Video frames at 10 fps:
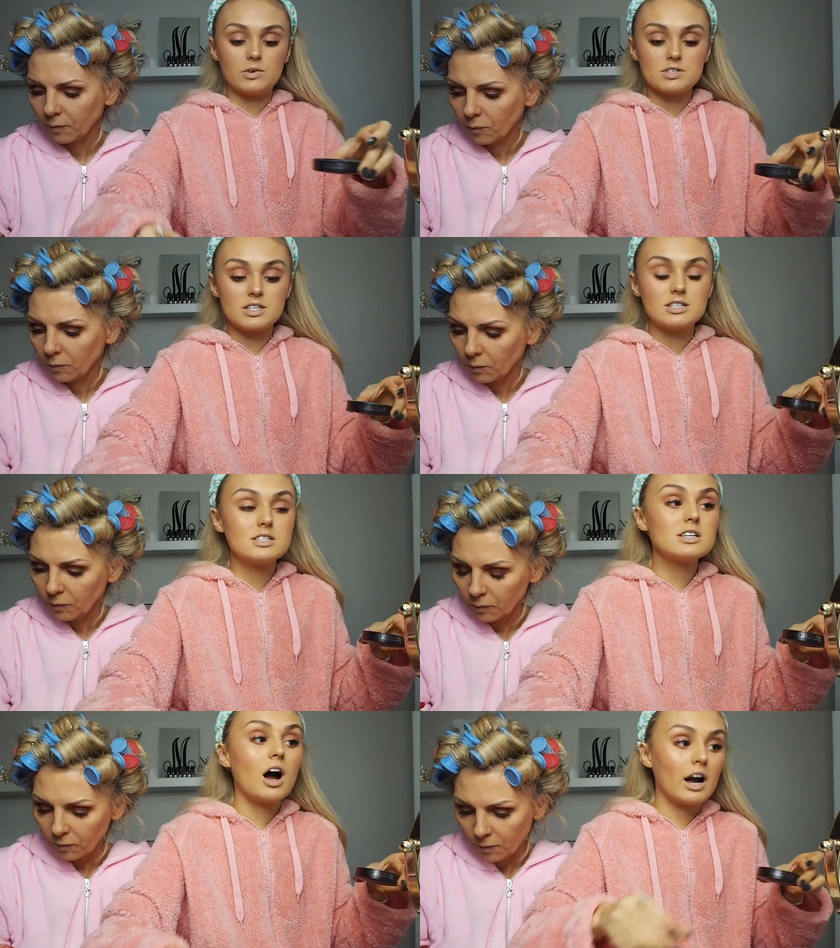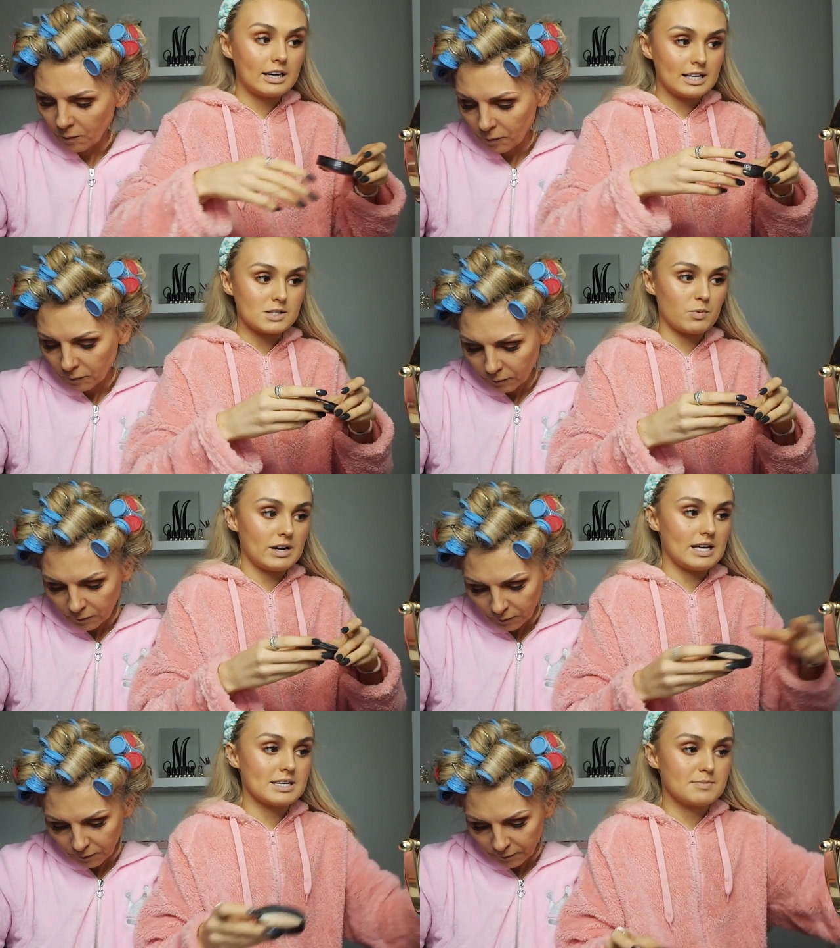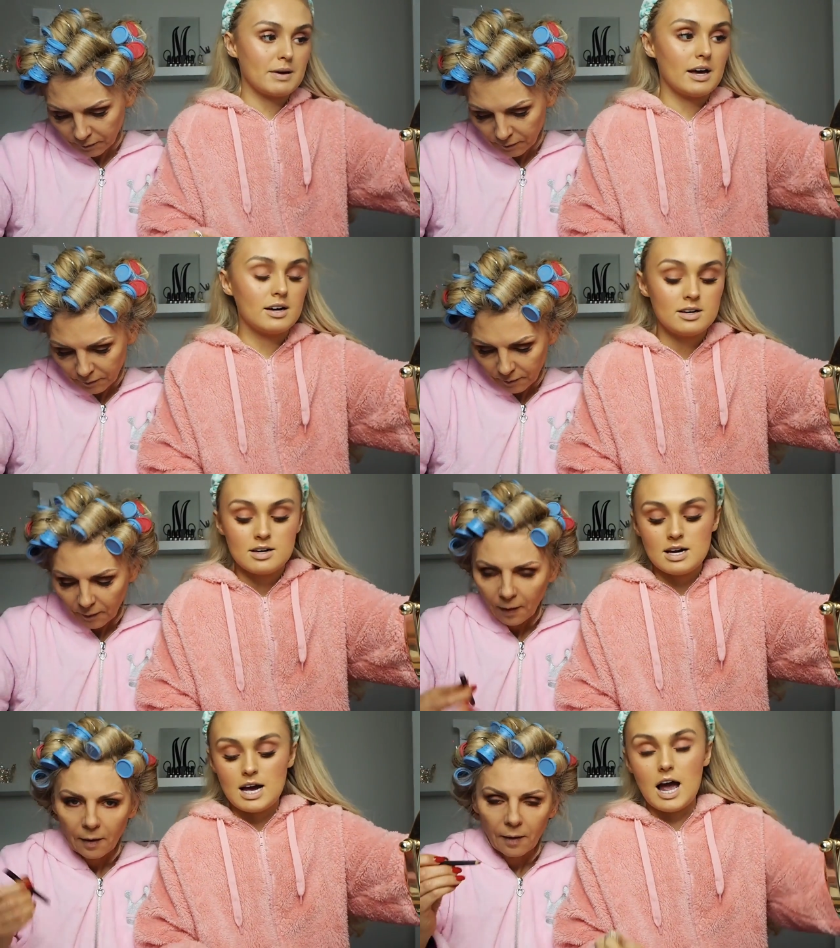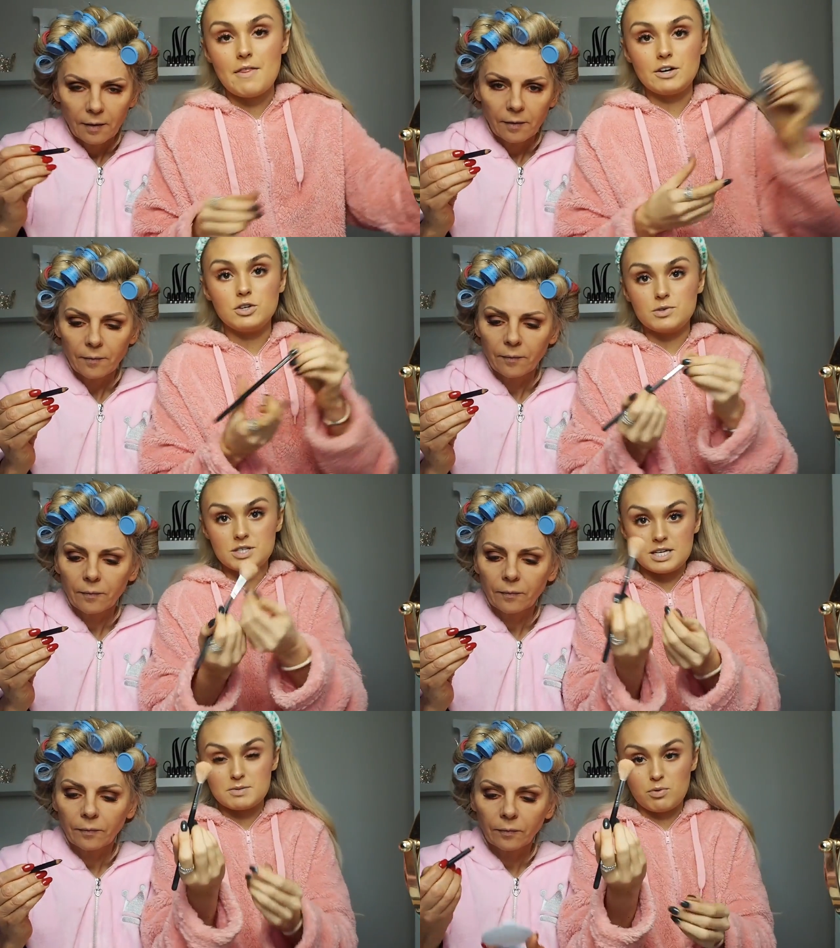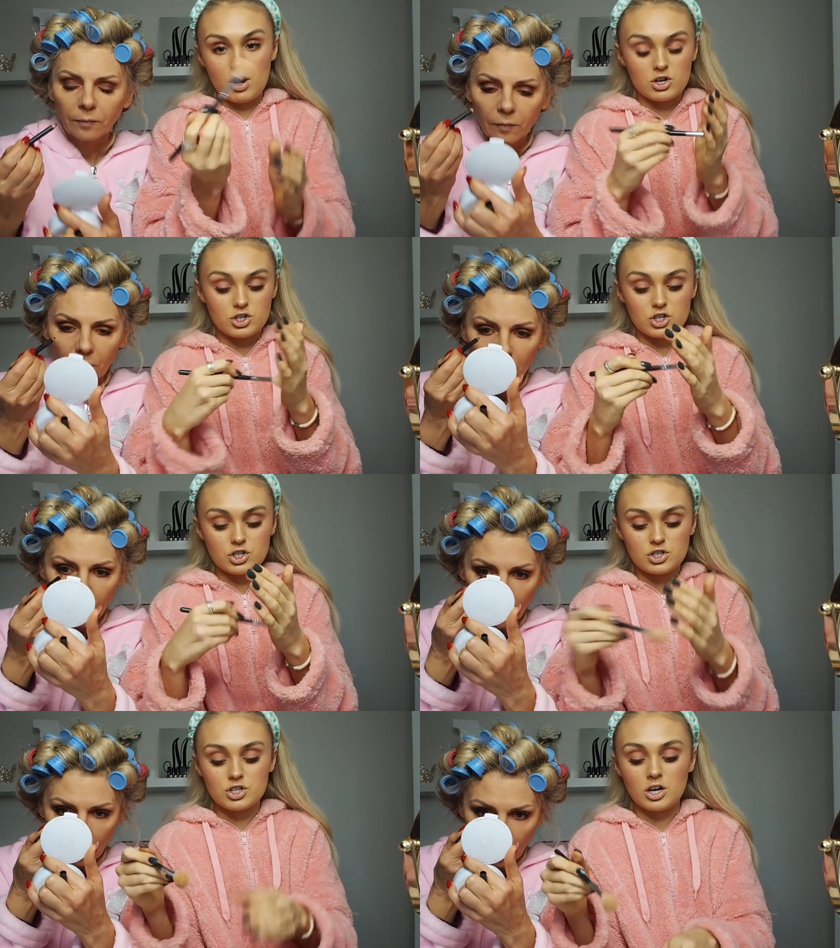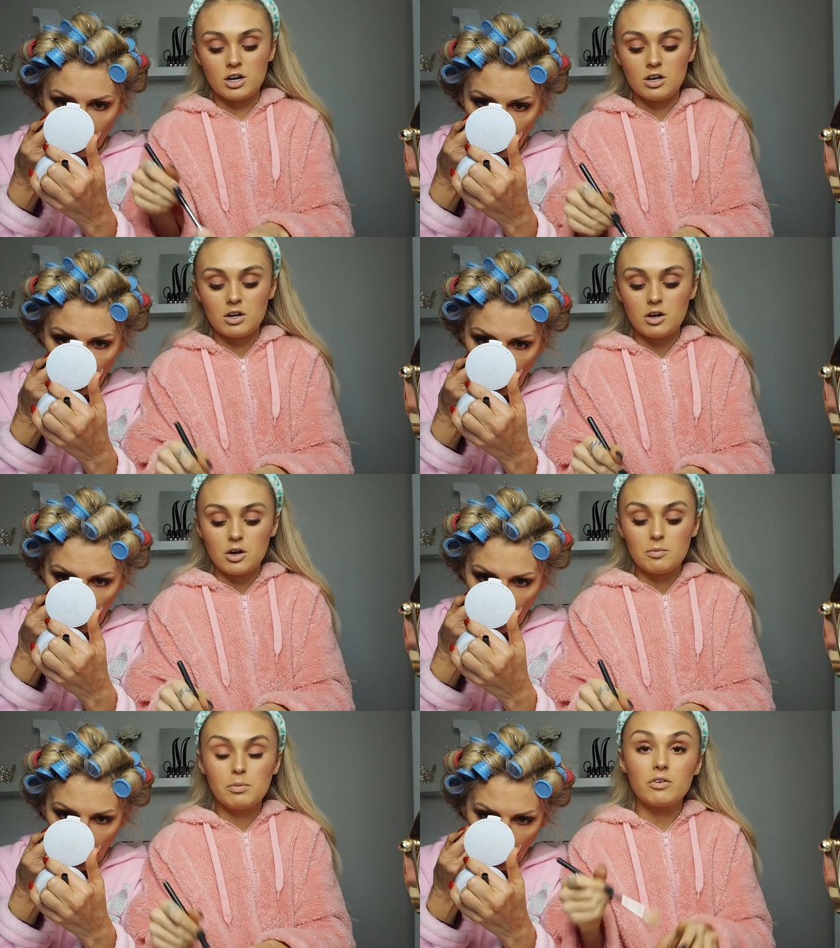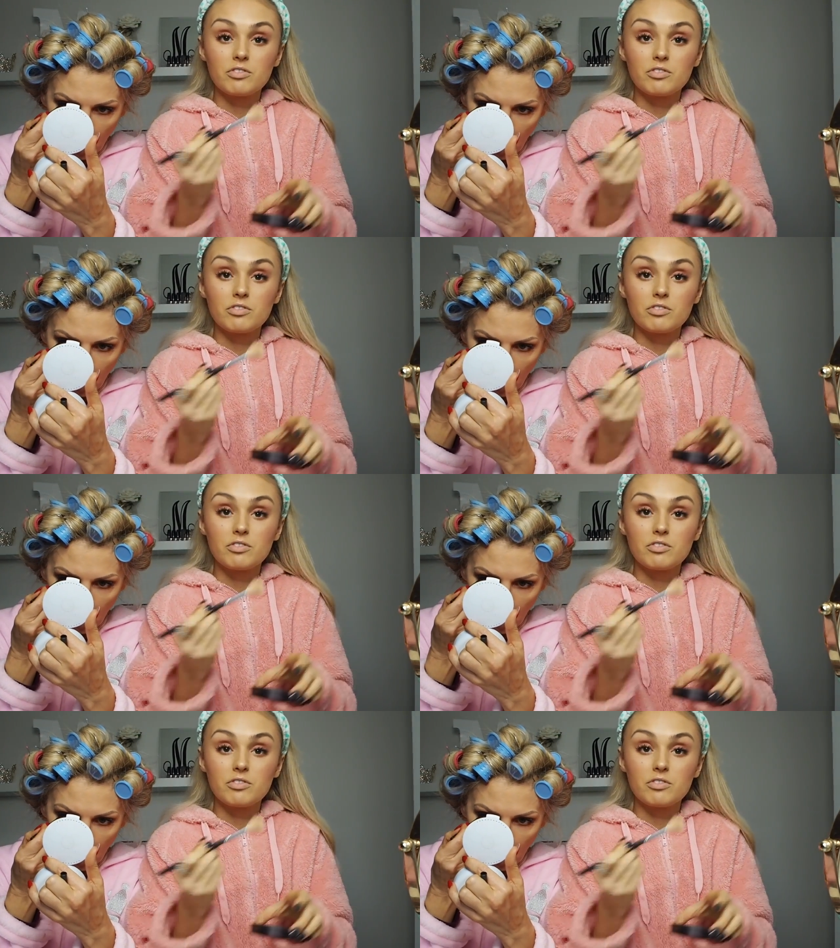Speaker 1: use the tiniest, weeniest bit, and then use this brush just to put